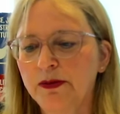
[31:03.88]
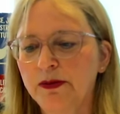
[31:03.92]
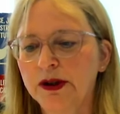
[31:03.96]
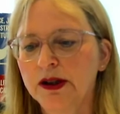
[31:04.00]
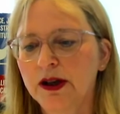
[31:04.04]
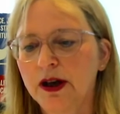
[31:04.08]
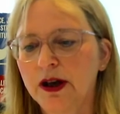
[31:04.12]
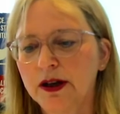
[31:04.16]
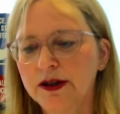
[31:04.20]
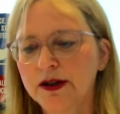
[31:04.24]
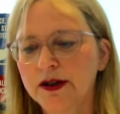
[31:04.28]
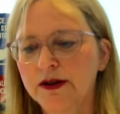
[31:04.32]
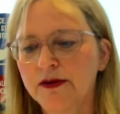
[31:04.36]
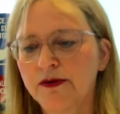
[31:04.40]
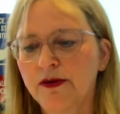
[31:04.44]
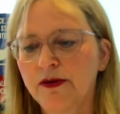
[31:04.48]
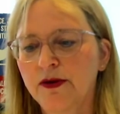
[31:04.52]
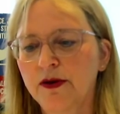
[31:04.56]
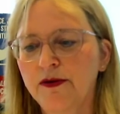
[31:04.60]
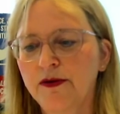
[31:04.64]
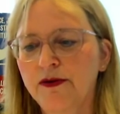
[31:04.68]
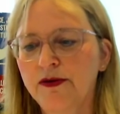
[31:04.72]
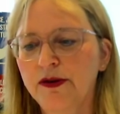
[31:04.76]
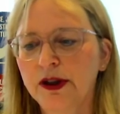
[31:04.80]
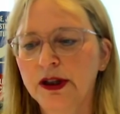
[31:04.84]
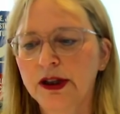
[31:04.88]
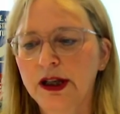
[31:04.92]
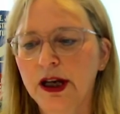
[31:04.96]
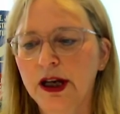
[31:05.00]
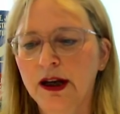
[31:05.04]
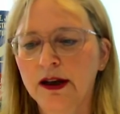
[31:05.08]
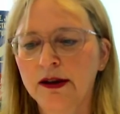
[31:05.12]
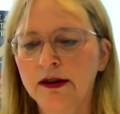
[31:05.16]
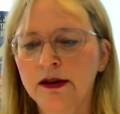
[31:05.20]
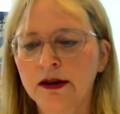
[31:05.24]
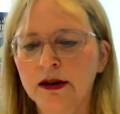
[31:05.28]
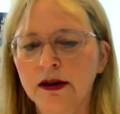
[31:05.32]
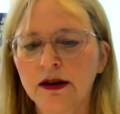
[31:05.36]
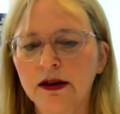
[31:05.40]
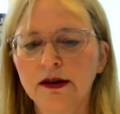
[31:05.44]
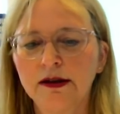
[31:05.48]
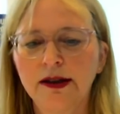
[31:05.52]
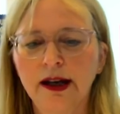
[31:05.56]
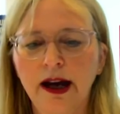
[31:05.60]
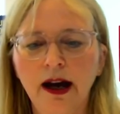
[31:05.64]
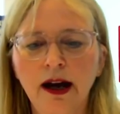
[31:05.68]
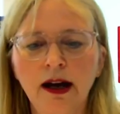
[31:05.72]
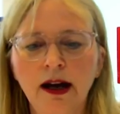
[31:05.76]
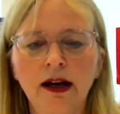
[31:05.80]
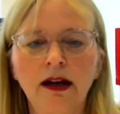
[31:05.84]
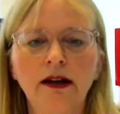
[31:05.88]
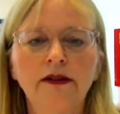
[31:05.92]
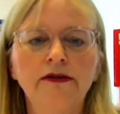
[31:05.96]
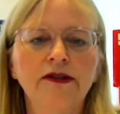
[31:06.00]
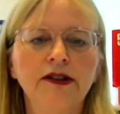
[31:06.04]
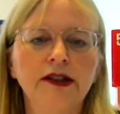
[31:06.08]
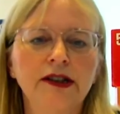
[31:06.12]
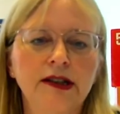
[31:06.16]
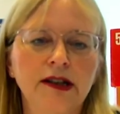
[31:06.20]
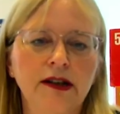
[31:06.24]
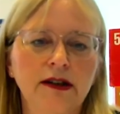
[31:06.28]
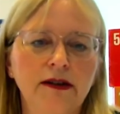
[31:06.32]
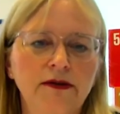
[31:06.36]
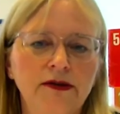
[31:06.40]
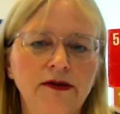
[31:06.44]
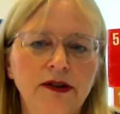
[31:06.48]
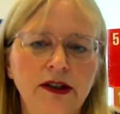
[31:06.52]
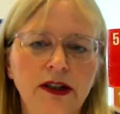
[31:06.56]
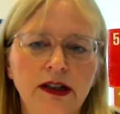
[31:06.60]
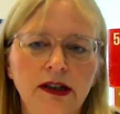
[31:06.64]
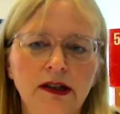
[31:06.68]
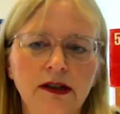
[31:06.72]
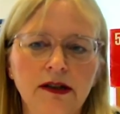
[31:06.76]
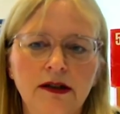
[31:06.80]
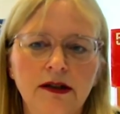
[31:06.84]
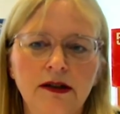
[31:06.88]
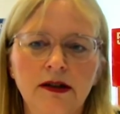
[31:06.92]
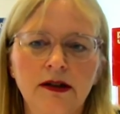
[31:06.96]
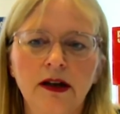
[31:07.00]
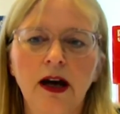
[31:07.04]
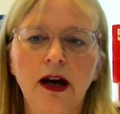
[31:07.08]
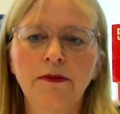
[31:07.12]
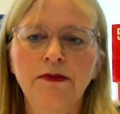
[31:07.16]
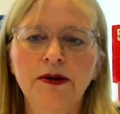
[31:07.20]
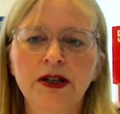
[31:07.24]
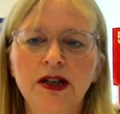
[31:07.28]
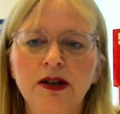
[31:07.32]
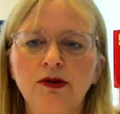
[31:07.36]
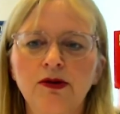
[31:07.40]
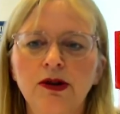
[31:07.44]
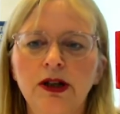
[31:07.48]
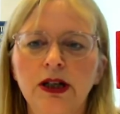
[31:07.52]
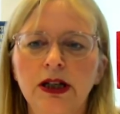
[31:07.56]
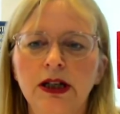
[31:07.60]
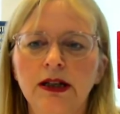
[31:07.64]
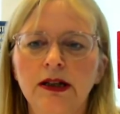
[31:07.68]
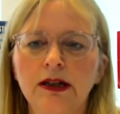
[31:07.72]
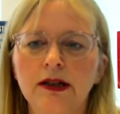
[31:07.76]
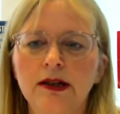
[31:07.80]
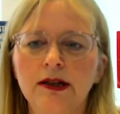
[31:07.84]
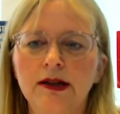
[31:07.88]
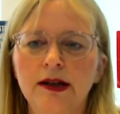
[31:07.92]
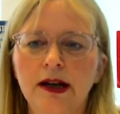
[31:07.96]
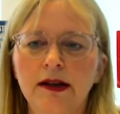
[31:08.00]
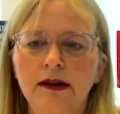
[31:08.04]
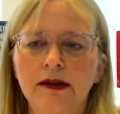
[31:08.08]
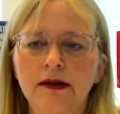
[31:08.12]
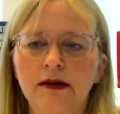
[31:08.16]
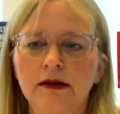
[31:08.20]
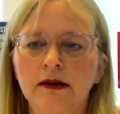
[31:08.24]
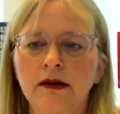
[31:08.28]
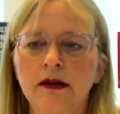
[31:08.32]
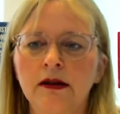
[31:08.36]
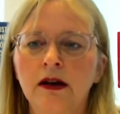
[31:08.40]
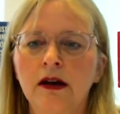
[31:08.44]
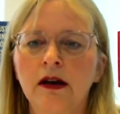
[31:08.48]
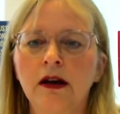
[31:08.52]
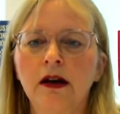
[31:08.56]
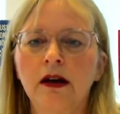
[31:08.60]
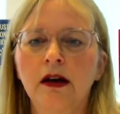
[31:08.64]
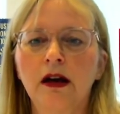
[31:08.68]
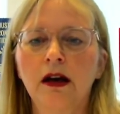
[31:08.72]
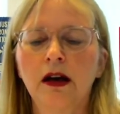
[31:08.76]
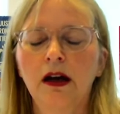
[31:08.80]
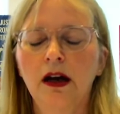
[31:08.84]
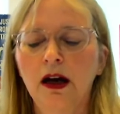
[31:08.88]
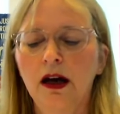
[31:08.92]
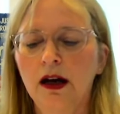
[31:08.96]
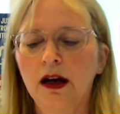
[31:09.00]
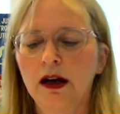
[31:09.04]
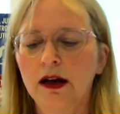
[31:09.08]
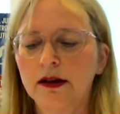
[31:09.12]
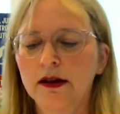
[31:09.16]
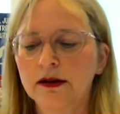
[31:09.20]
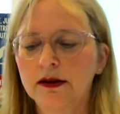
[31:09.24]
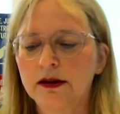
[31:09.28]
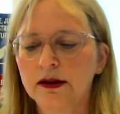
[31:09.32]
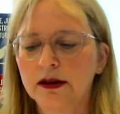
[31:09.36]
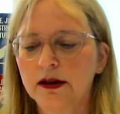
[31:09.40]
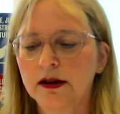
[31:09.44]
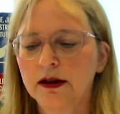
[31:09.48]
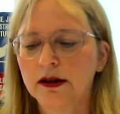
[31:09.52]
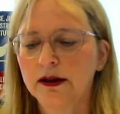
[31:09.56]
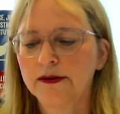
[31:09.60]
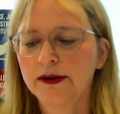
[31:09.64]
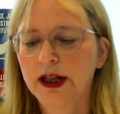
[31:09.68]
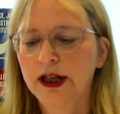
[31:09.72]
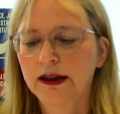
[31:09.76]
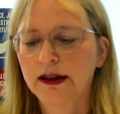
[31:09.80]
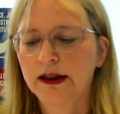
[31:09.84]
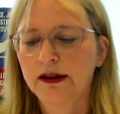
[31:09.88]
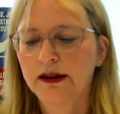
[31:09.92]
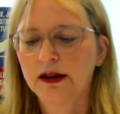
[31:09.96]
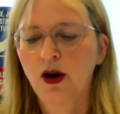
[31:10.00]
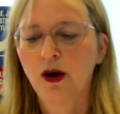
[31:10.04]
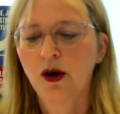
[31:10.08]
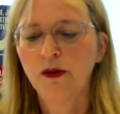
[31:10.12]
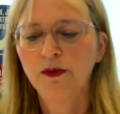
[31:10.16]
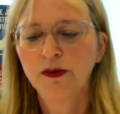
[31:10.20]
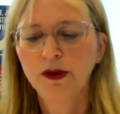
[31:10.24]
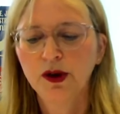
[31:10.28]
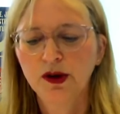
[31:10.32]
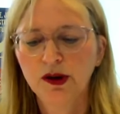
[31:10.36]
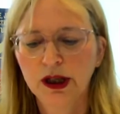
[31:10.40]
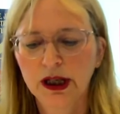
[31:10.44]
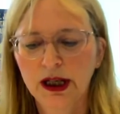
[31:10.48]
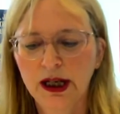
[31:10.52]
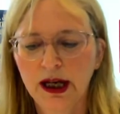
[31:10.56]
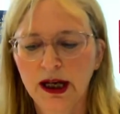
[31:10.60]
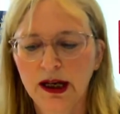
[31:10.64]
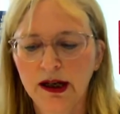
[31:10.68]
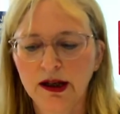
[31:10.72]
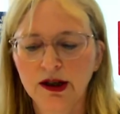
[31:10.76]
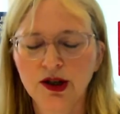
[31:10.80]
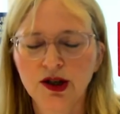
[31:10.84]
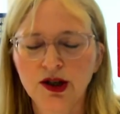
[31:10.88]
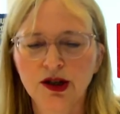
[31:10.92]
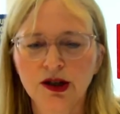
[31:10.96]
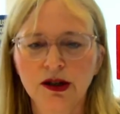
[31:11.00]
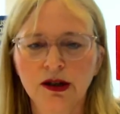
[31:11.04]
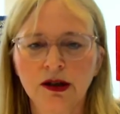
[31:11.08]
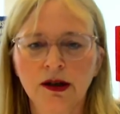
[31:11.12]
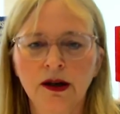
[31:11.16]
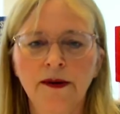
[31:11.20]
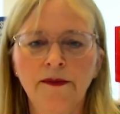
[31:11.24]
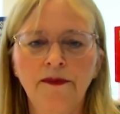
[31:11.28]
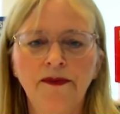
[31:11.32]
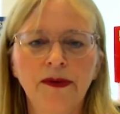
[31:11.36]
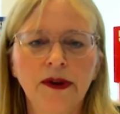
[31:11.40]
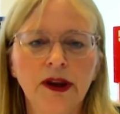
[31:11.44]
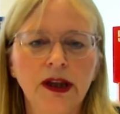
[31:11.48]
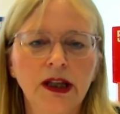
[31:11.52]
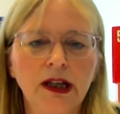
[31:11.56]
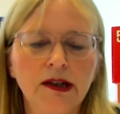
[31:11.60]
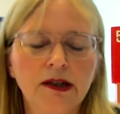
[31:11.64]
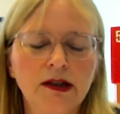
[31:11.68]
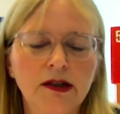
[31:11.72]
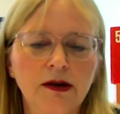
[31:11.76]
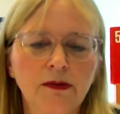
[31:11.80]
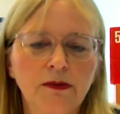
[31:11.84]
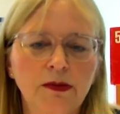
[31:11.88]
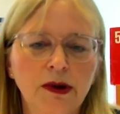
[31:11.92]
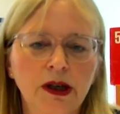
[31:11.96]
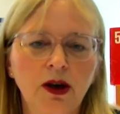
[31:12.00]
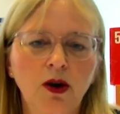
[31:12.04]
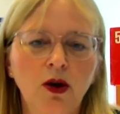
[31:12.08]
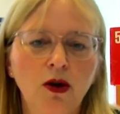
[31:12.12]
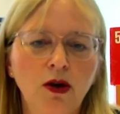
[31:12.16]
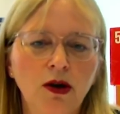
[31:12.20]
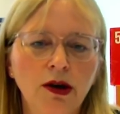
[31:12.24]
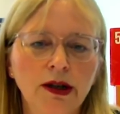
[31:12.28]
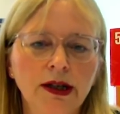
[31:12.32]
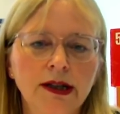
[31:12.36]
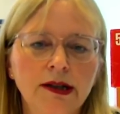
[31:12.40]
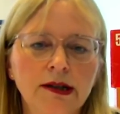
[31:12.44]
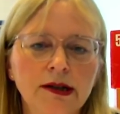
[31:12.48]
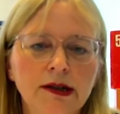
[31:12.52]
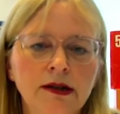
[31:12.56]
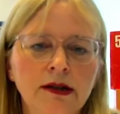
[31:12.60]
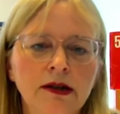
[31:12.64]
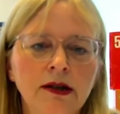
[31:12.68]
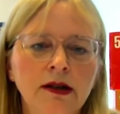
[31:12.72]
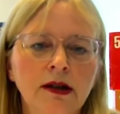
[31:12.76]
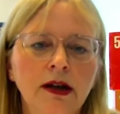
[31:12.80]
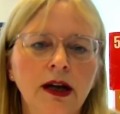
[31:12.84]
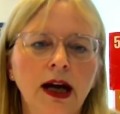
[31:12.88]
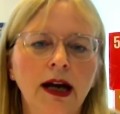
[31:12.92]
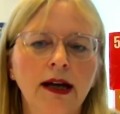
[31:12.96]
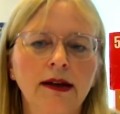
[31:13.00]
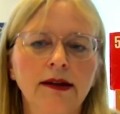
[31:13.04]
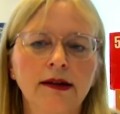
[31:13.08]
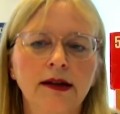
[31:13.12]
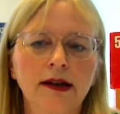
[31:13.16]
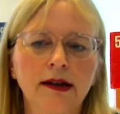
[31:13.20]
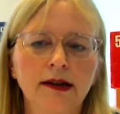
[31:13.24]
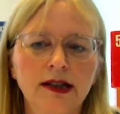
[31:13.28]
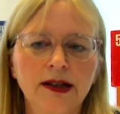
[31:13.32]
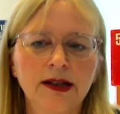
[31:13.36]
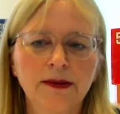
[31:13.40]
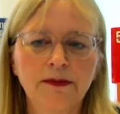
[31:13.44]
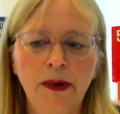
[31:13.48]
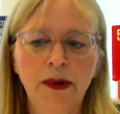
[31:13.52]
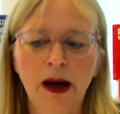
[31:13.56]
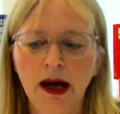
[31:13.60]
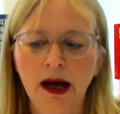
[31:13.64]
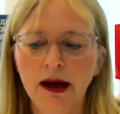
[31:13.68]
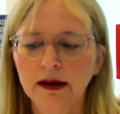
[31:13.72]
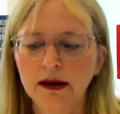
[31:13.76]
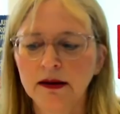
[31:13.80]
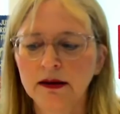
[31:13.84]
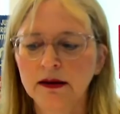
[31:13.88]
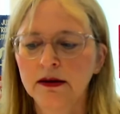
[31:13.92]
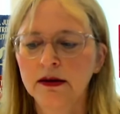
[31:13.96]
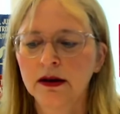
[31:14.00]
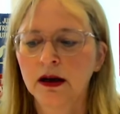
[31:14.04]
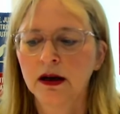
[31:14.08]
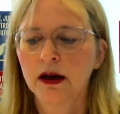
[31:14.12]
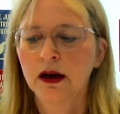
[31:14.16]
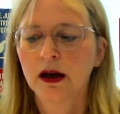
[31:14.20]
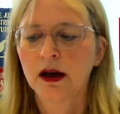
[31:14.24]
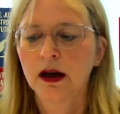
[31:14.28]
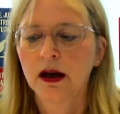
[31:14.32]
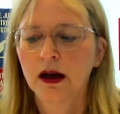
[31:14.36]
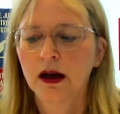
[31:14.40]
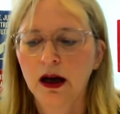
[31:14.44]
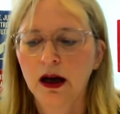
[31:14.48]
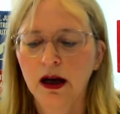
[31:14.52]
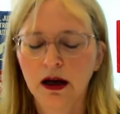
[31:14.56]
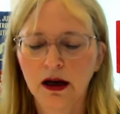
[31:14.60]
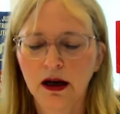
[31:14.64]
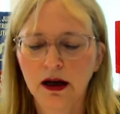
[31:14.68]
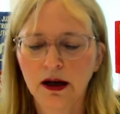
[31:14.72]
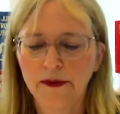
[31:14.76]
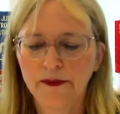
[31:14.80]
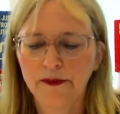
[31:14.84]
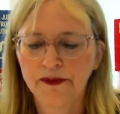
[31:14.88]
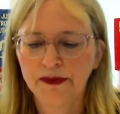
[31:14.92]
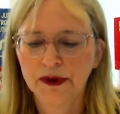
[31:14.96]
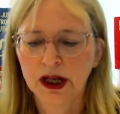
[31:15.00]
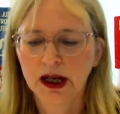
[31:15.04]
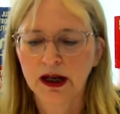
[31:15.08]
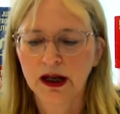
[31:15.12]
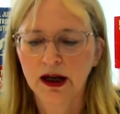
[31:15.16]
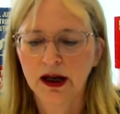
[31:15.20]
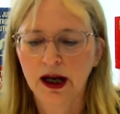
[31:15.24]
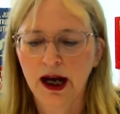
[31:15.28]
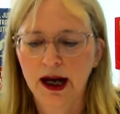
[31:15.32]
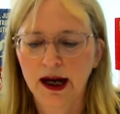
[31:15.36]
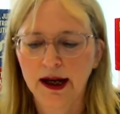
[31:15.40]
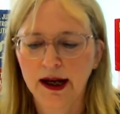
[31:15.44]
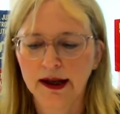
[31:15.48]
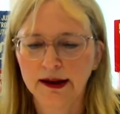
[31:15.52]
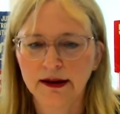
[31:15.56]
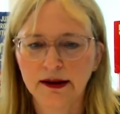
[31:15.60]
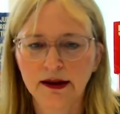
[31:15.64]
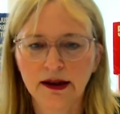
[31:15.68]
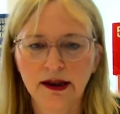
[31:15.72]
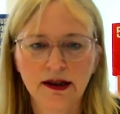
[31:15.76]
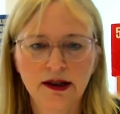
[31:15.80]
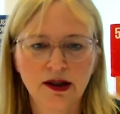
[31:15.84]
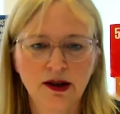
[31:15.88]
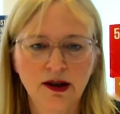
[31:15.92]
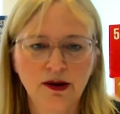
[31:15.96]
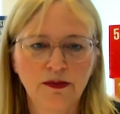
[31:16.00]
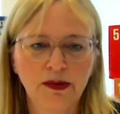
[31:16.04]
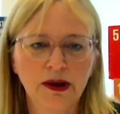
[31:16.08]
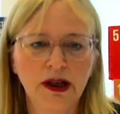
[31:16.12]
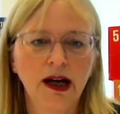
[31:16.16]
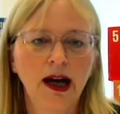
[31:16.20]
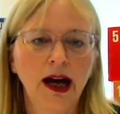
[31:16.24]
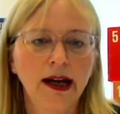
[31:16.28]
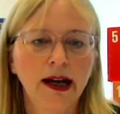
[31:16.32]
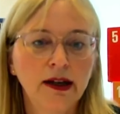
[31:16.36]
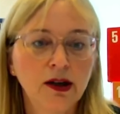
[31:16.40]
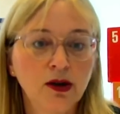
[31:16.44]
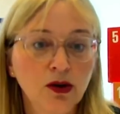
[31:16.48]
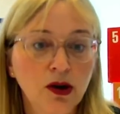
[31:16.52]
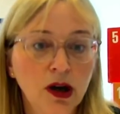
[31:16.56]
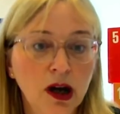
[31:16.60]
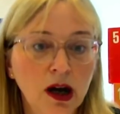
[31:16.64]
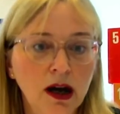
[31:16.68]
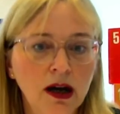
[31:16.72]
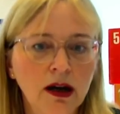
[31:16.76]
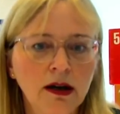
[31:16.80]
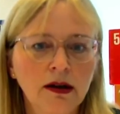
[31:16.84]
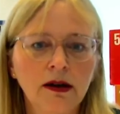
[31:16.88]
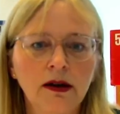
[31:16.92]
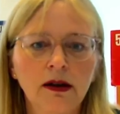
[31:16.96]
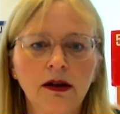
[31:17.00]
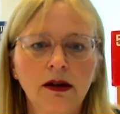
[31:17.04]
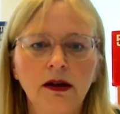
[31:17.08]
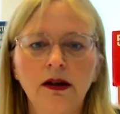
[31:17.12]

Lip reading: to be trustworthy that their health and safety is absolutely in the center, and that the communication needs to be honest and transparent and needs to be regular.